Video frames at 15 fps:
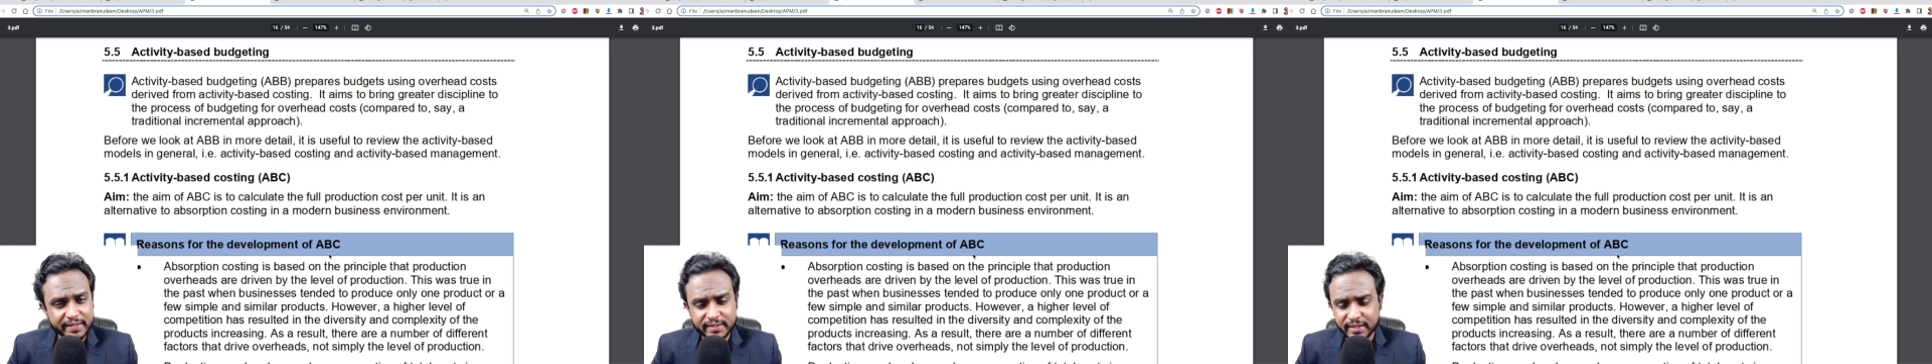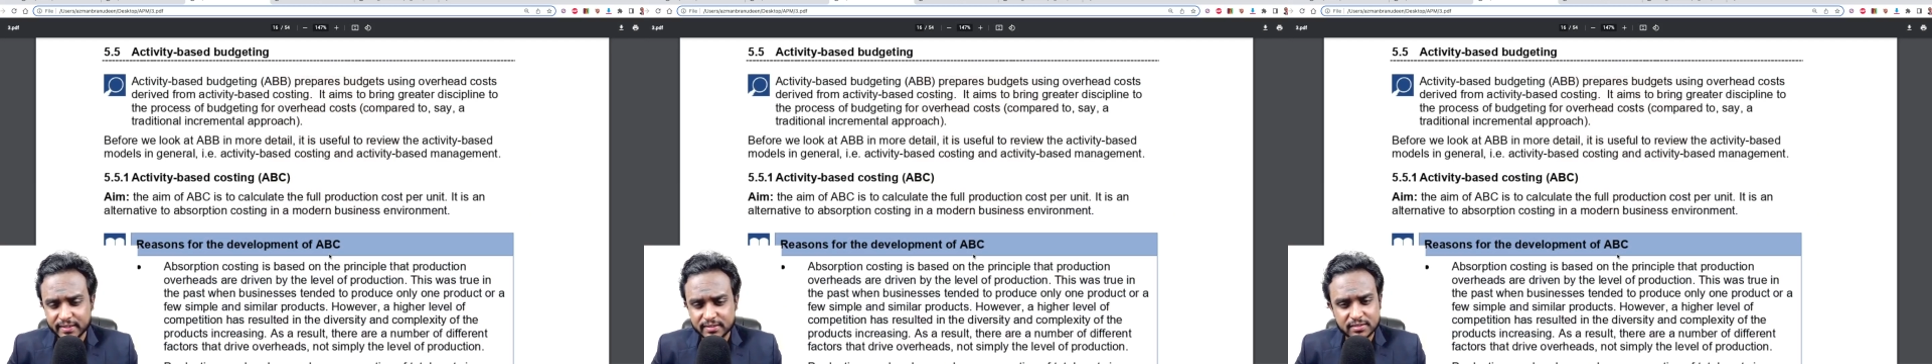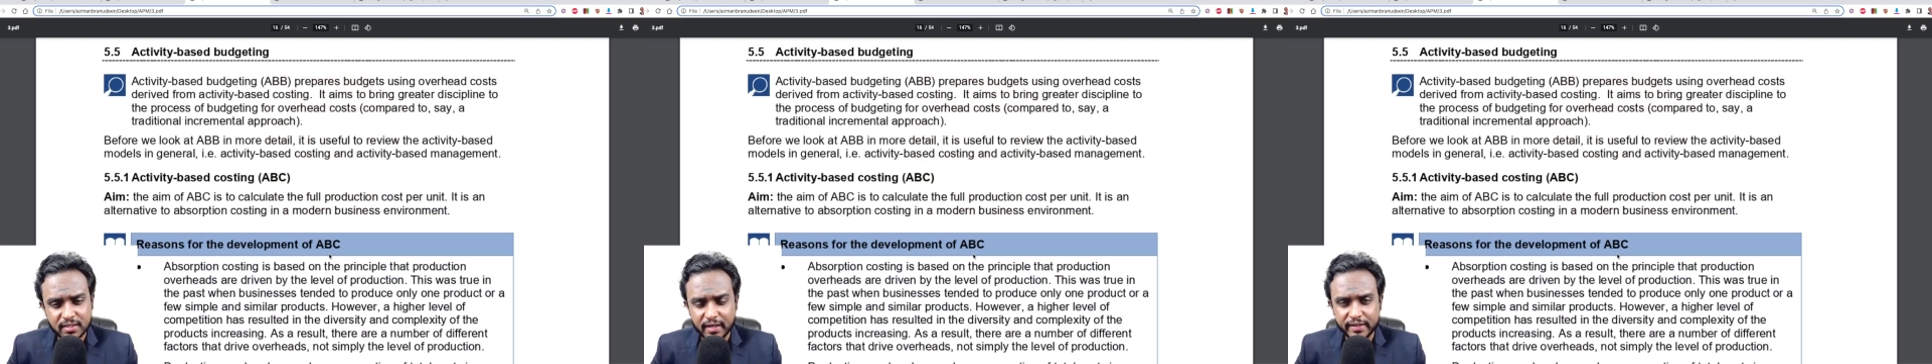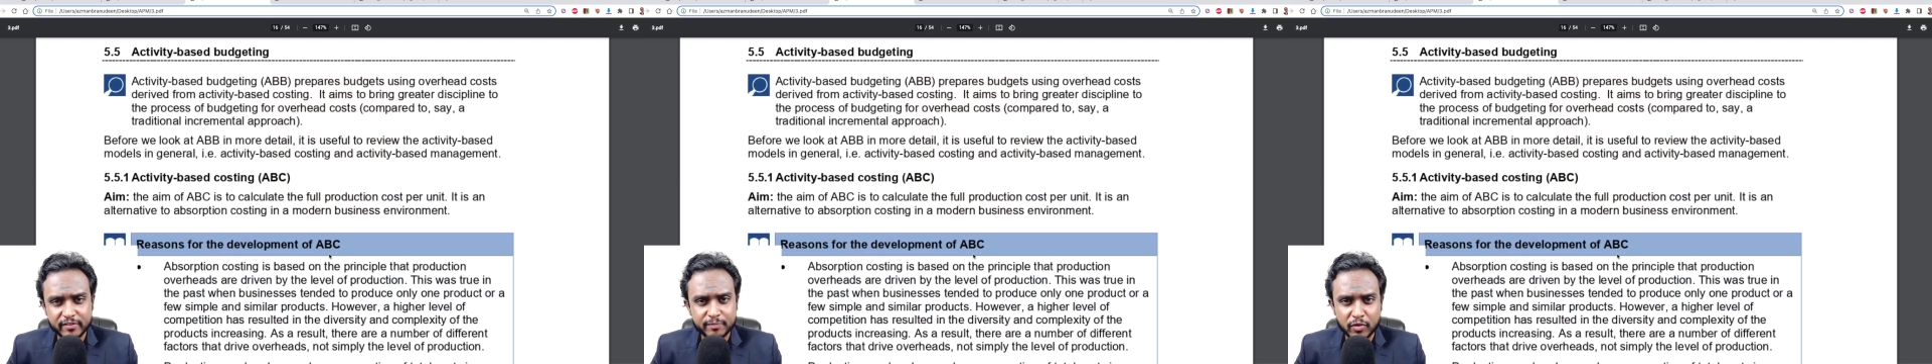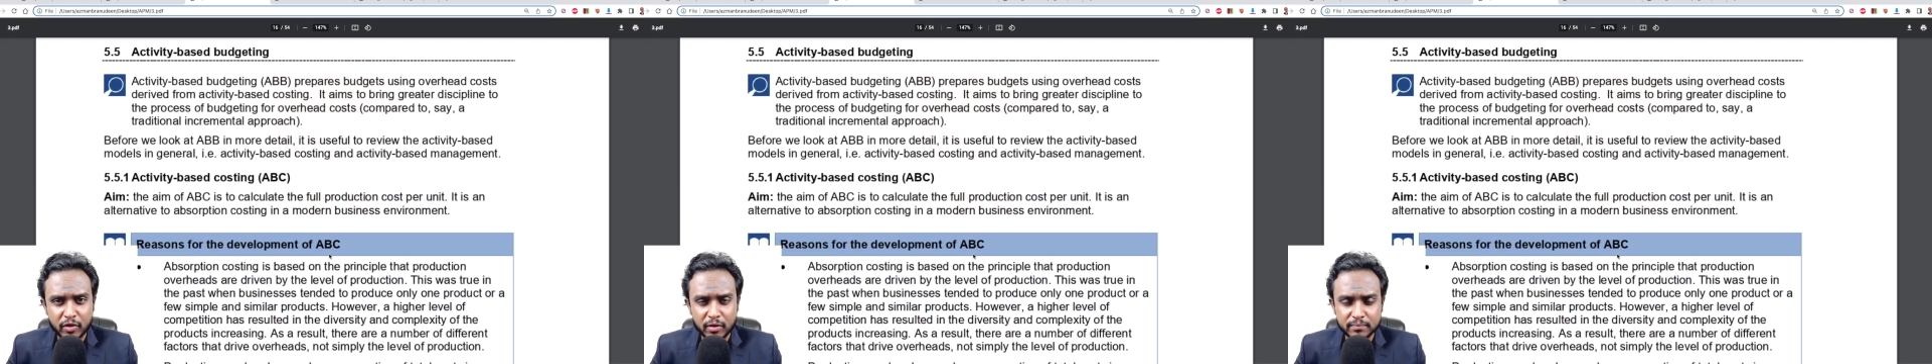text kind of
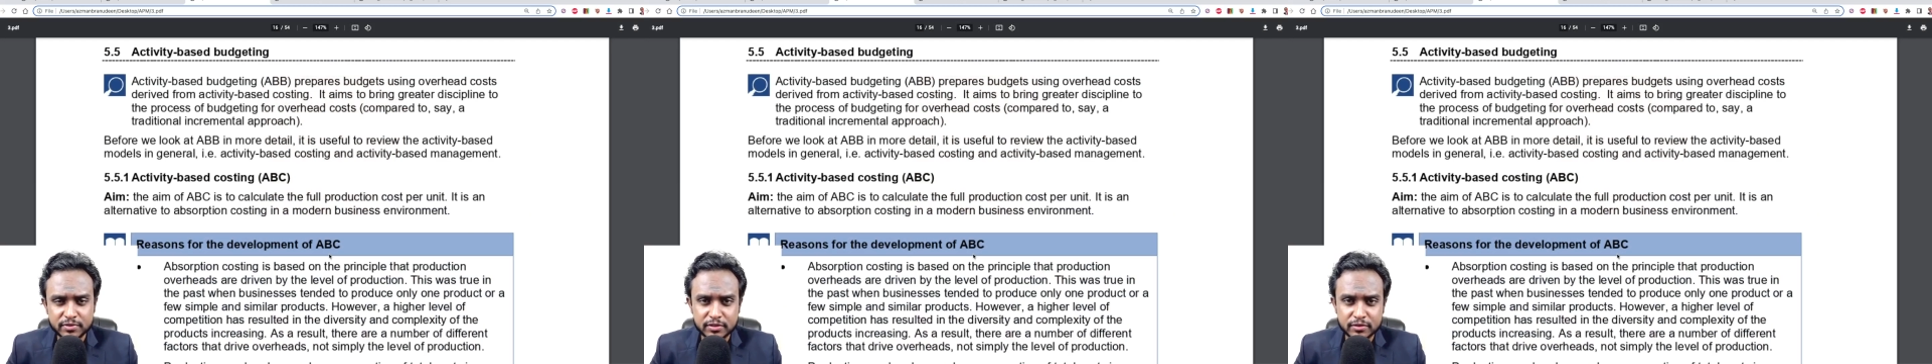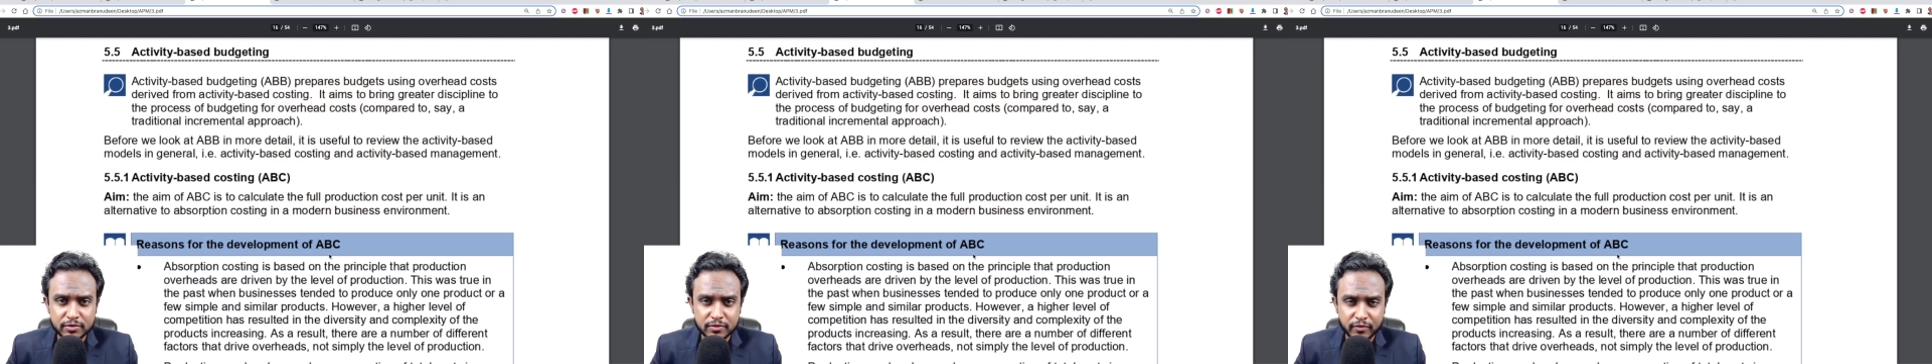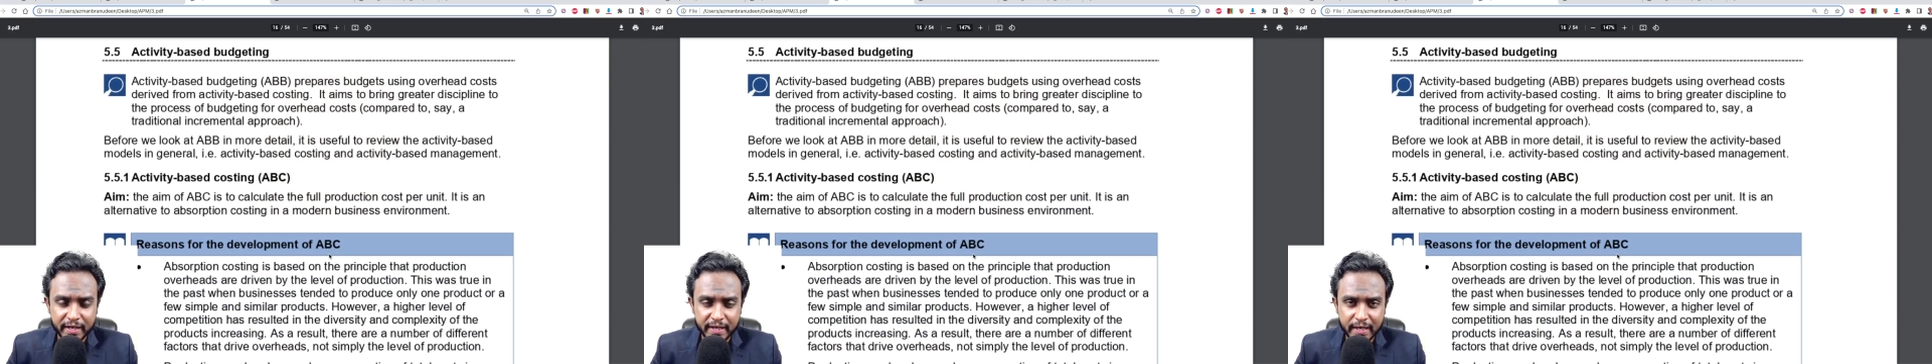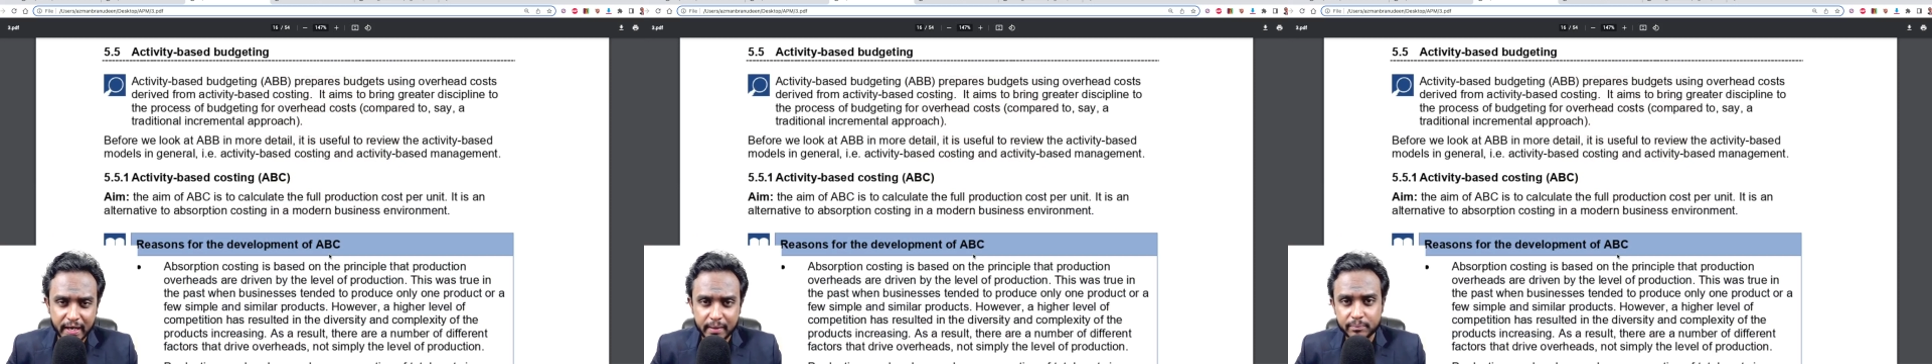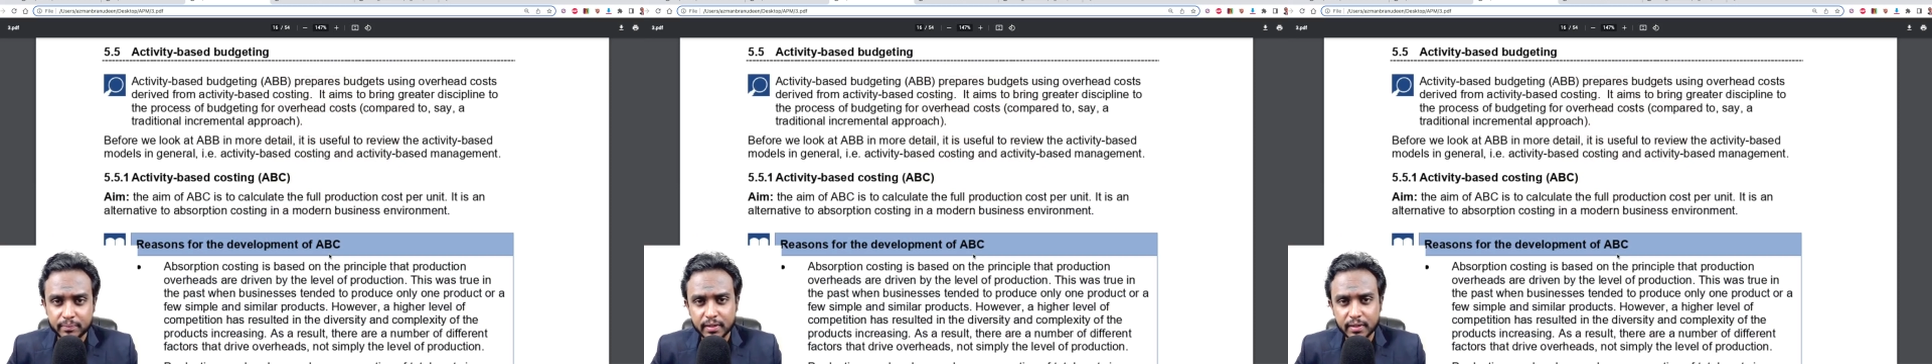prompts you to recap.